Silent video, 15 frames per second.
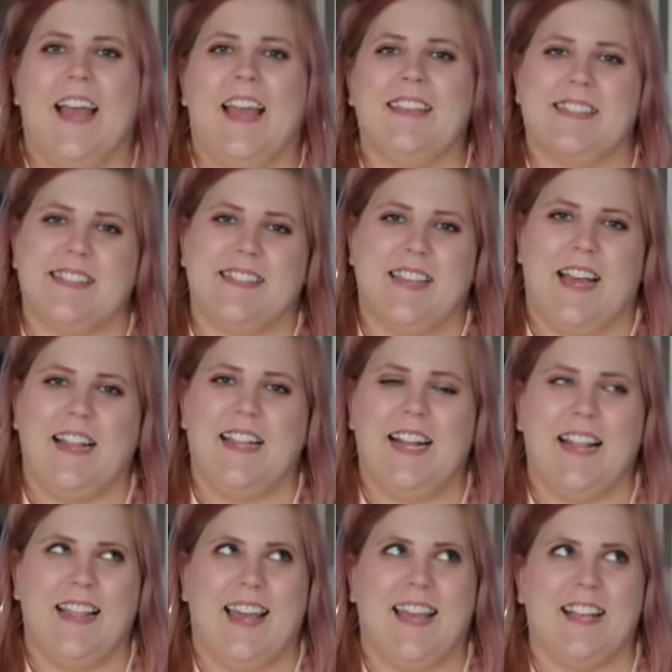Is it sad that
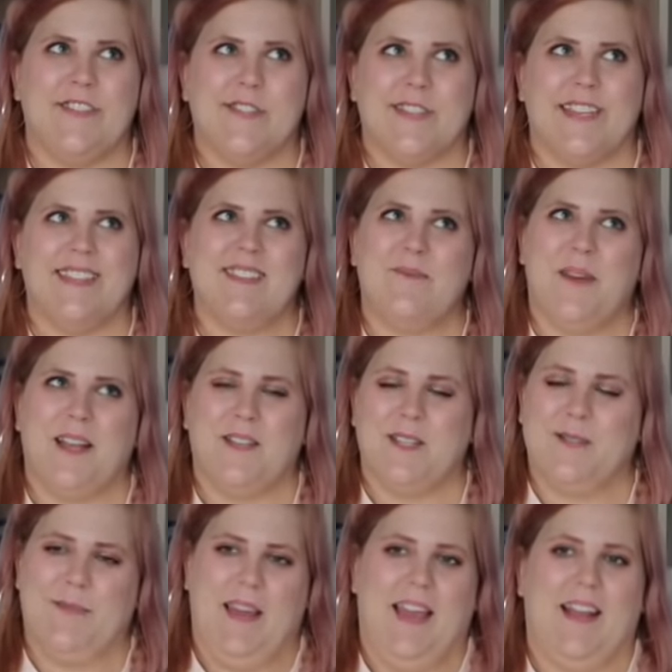I like it just because it
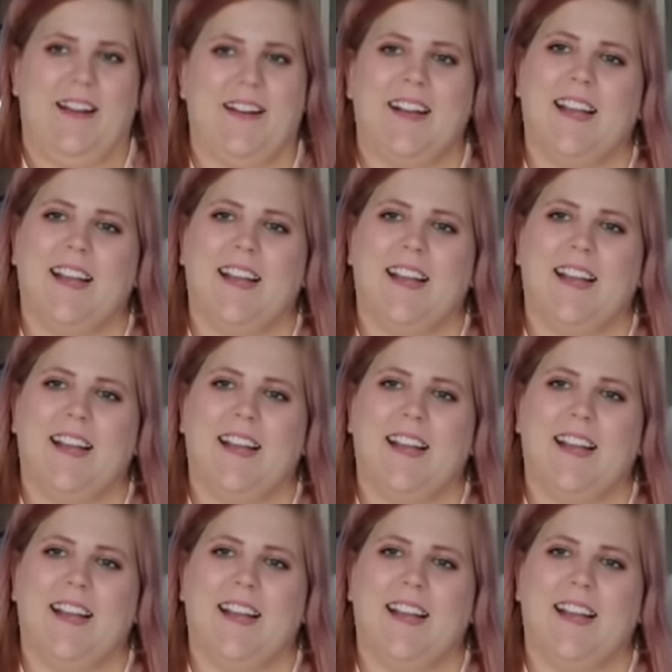matches my hair?